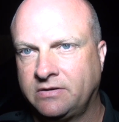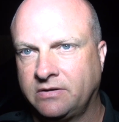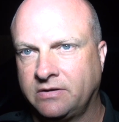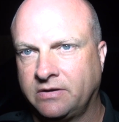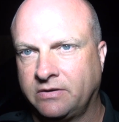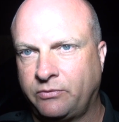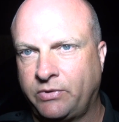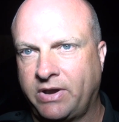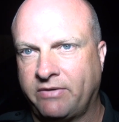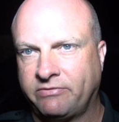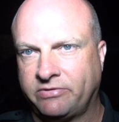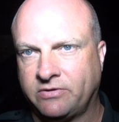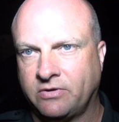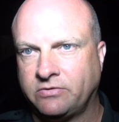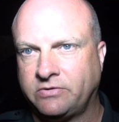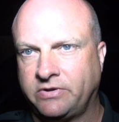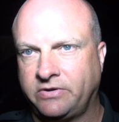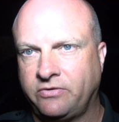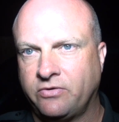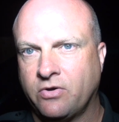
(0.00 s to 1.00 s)
Uh, we have a
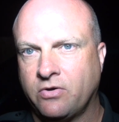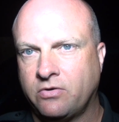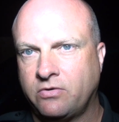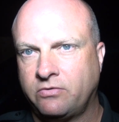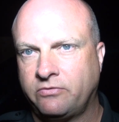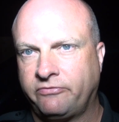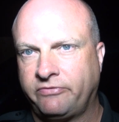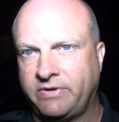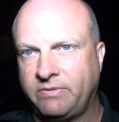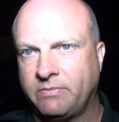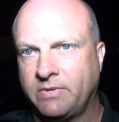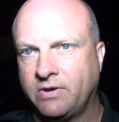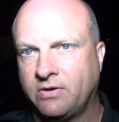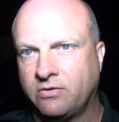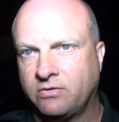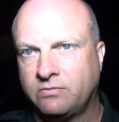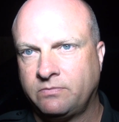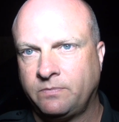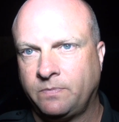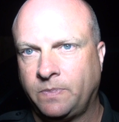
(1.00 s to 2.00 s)
13-year-old
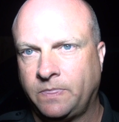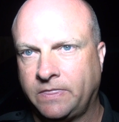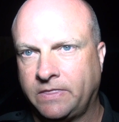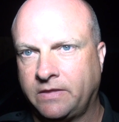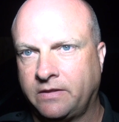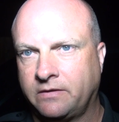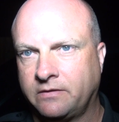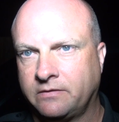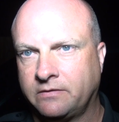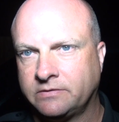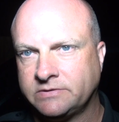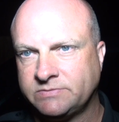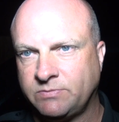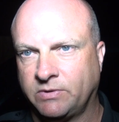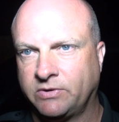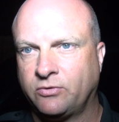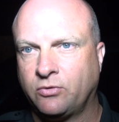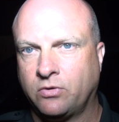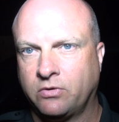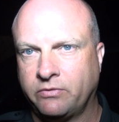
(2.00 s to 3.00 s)
female uh,
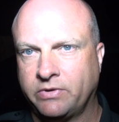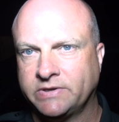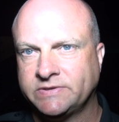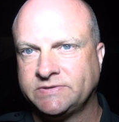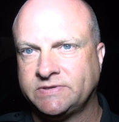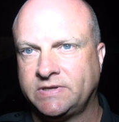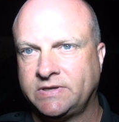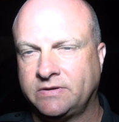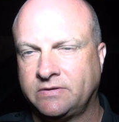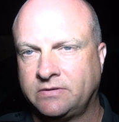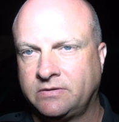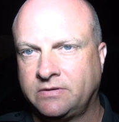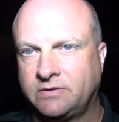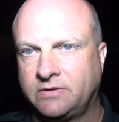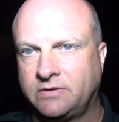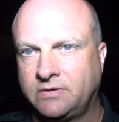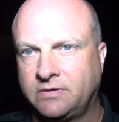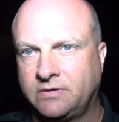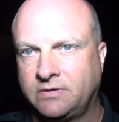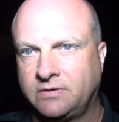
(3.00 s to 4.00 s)
Splendora resident
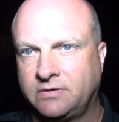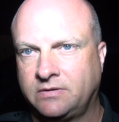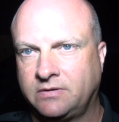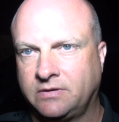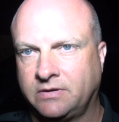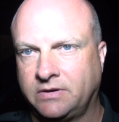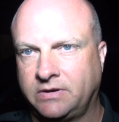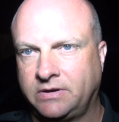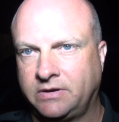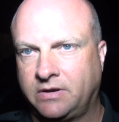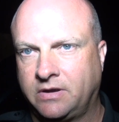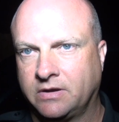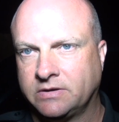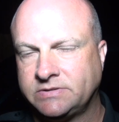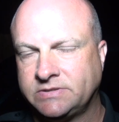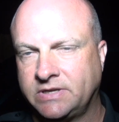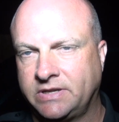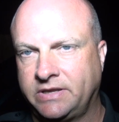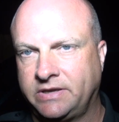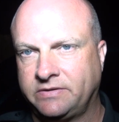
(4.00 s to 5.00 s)
uh, in
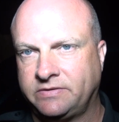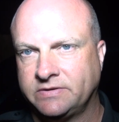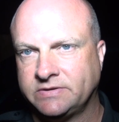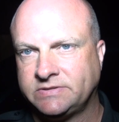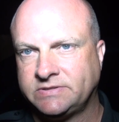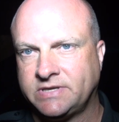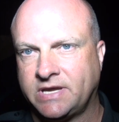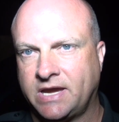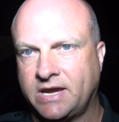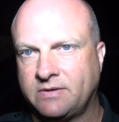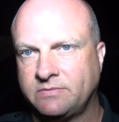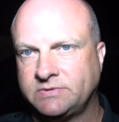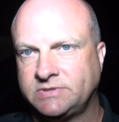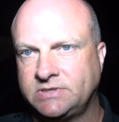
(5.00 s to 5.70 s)
custody at this time.